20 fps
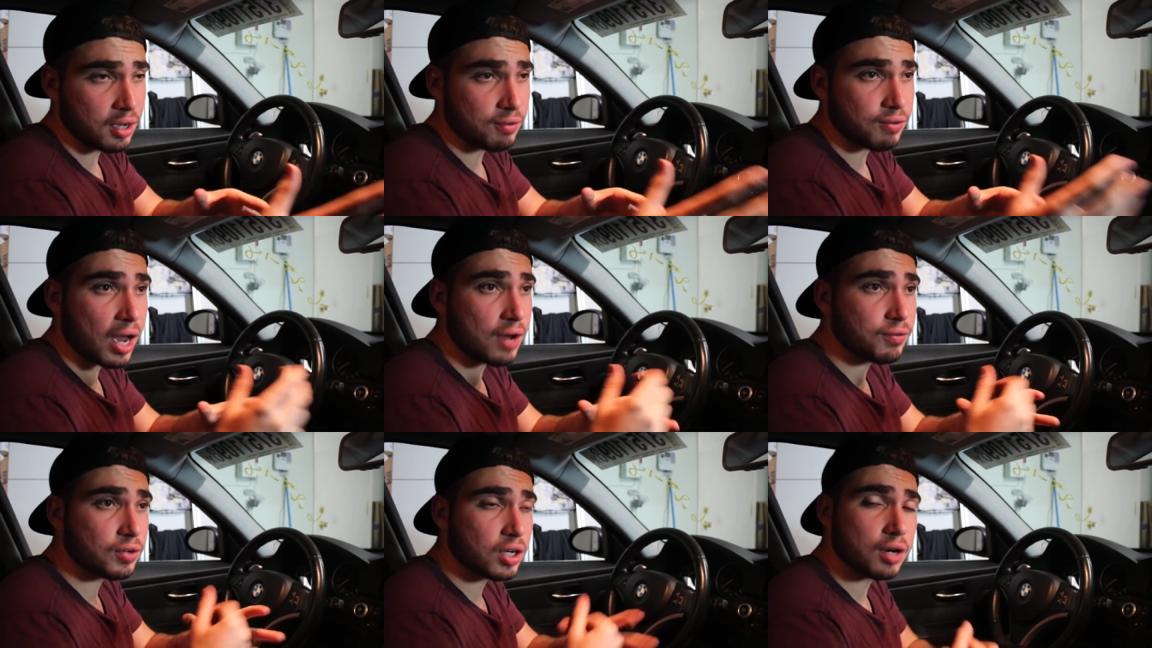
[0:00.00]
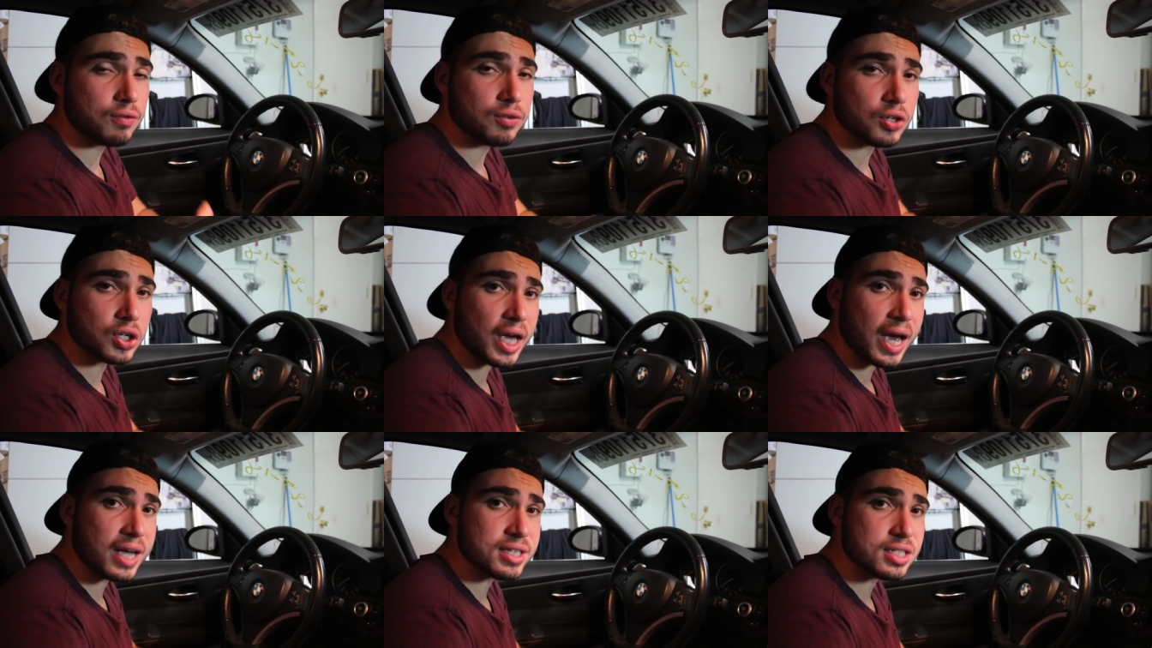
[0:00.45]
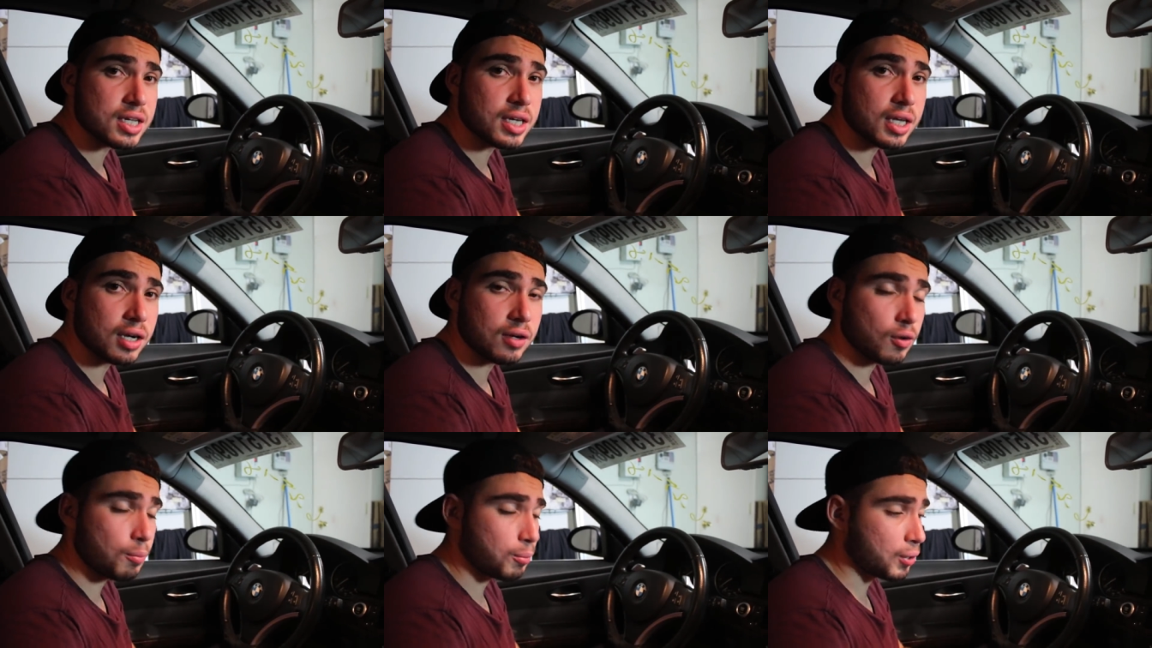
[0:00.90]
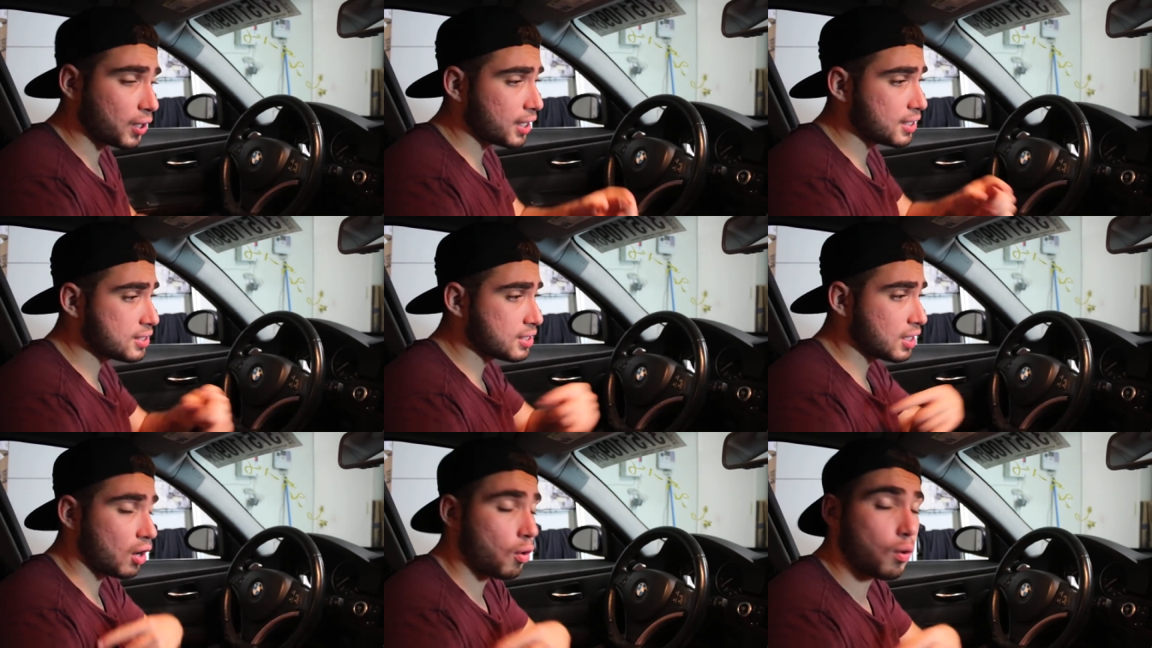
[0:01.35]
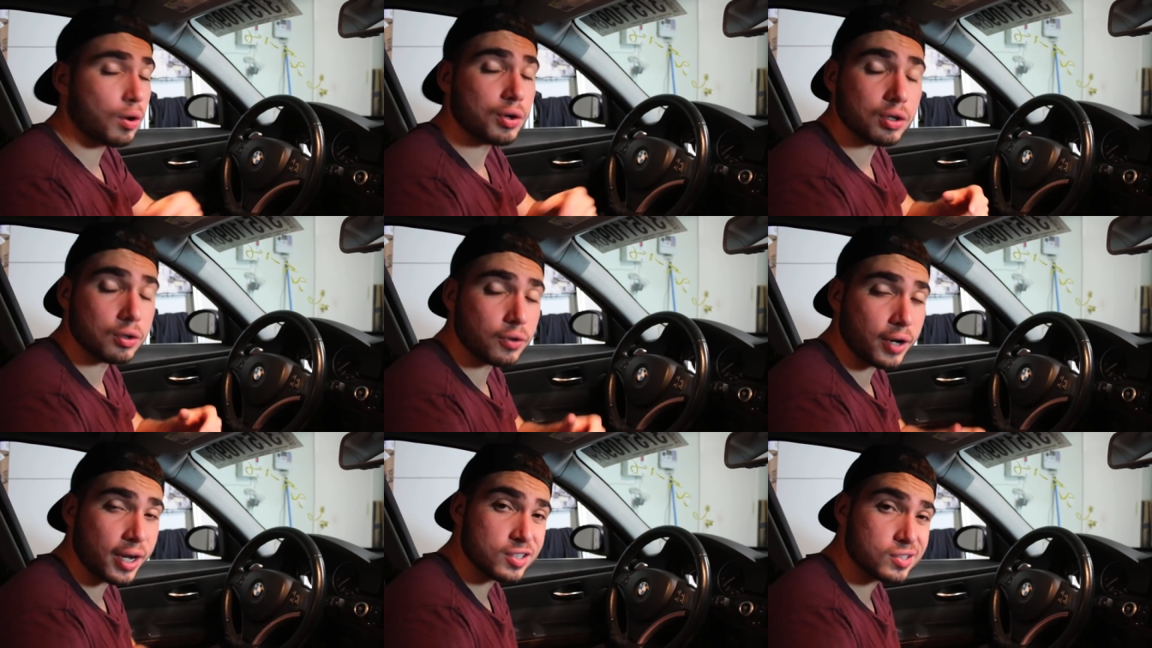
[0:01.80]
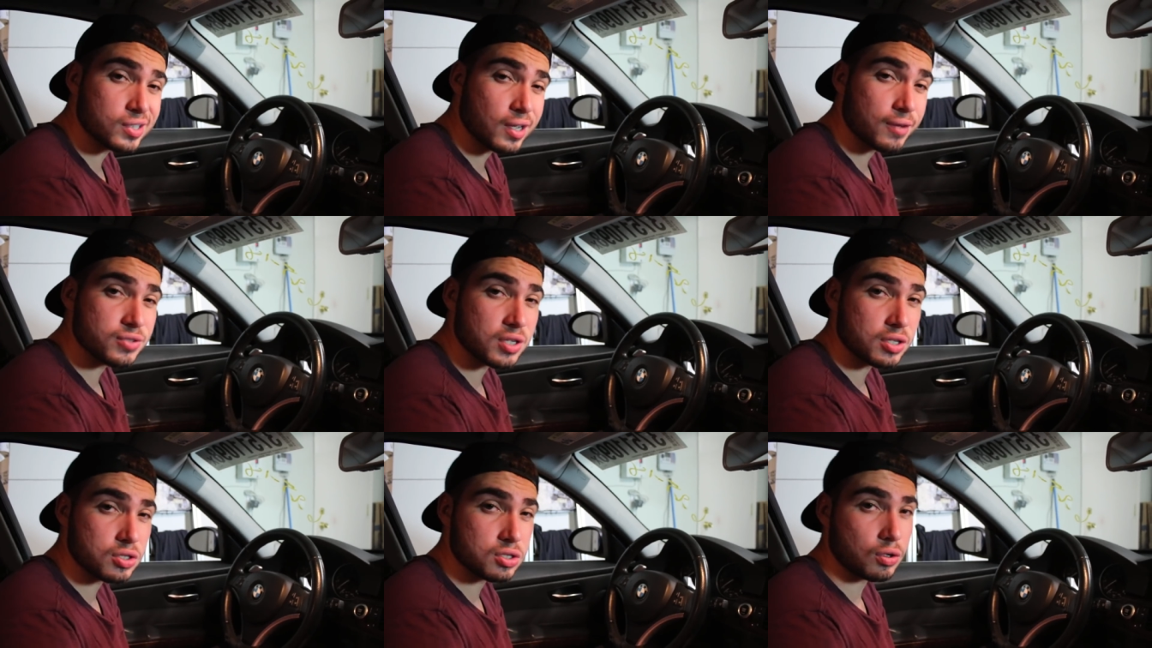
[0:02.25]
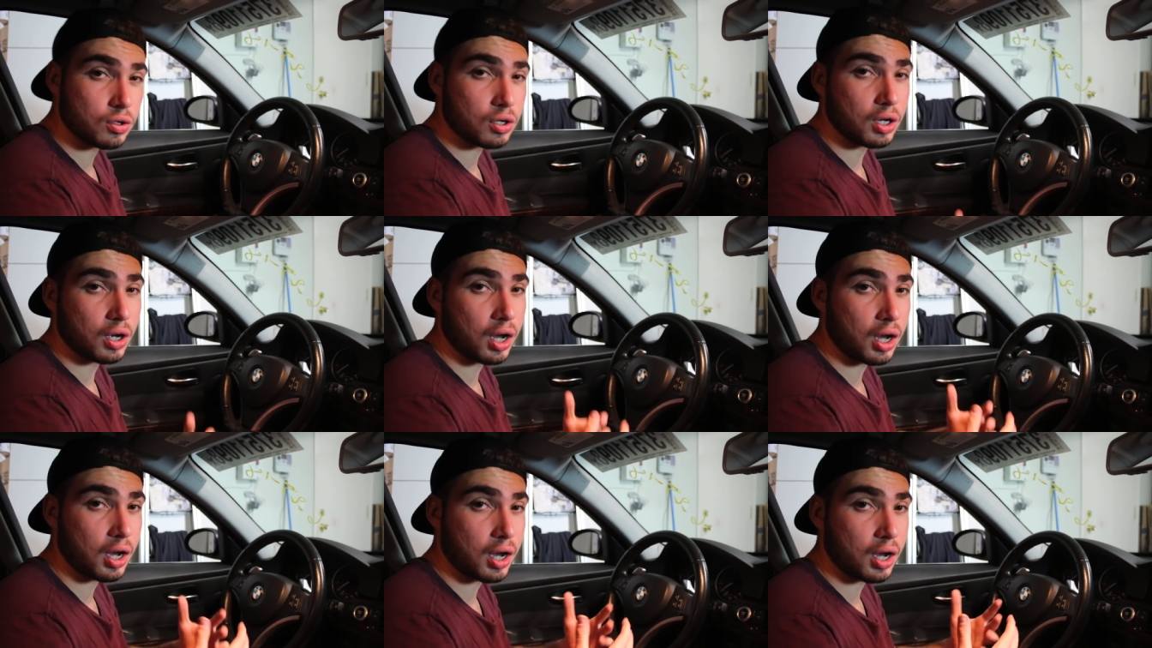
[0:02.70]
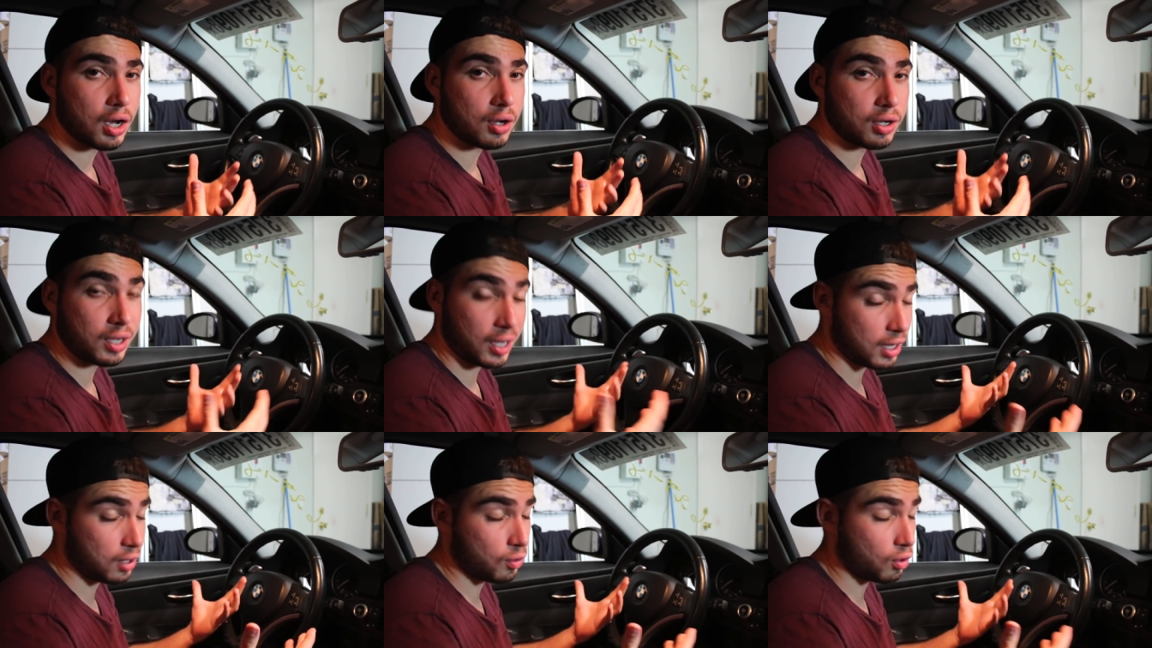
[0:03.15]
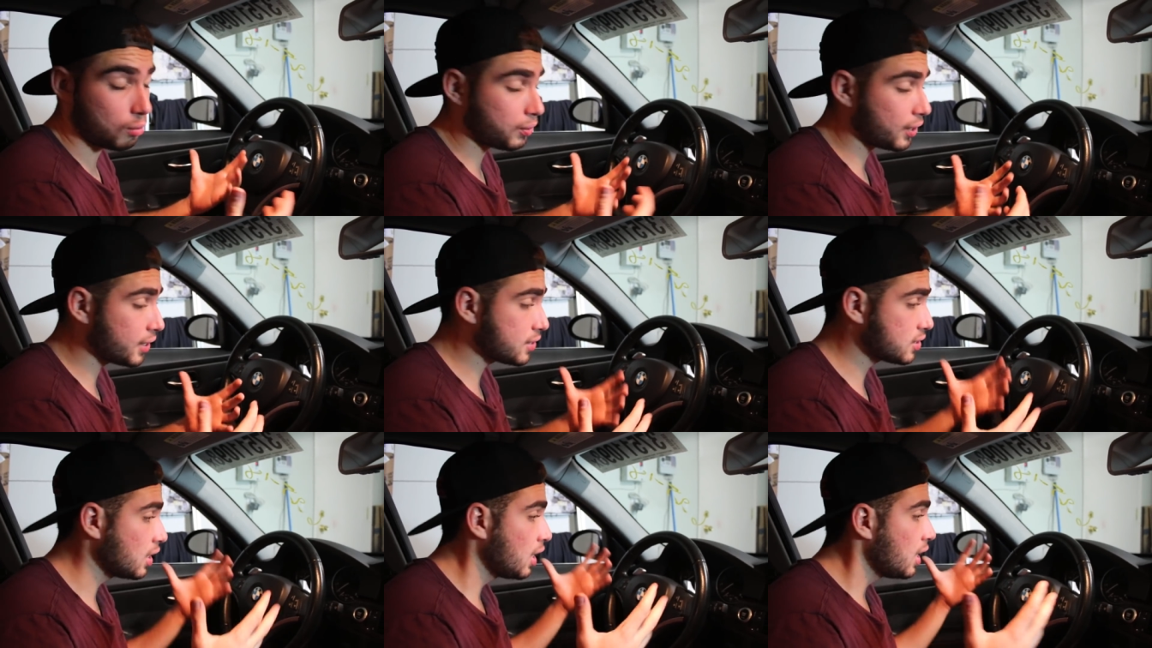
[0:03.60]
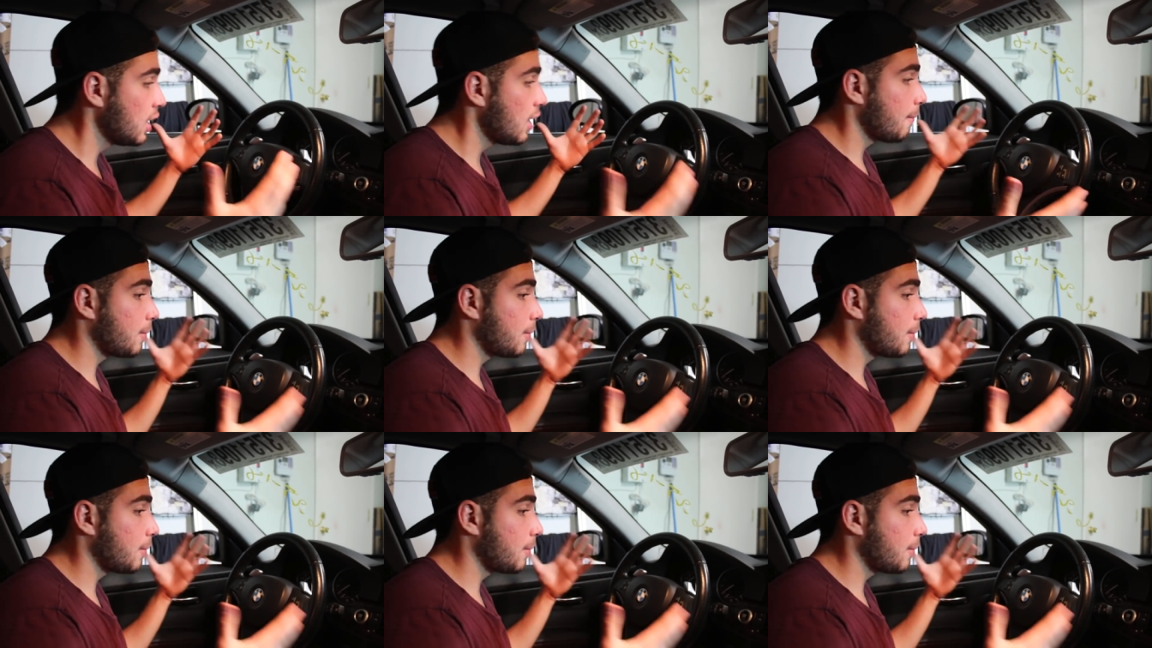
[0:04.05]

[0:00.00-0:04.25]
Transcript: valve cover gasket getting replaced or the crankshaft sensor uh, getting replaced.